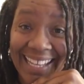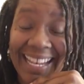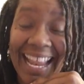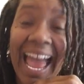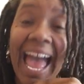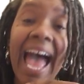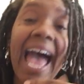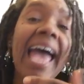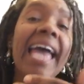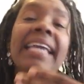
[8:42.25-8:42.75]

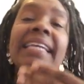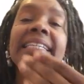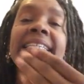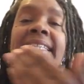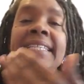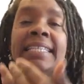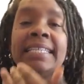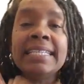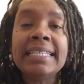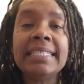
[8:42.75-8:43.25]
And I
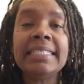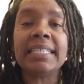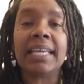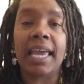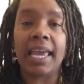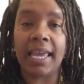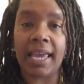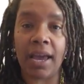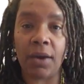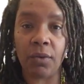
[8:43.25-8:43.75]
need to
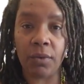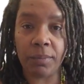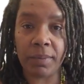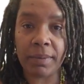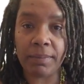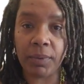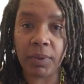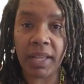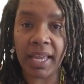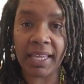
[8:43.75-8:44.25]
hang out with
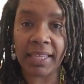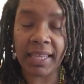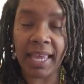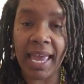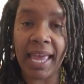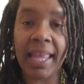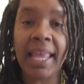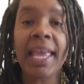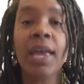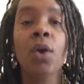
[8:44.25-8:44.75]
people like
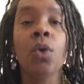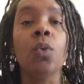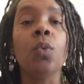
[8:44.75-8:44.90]
that.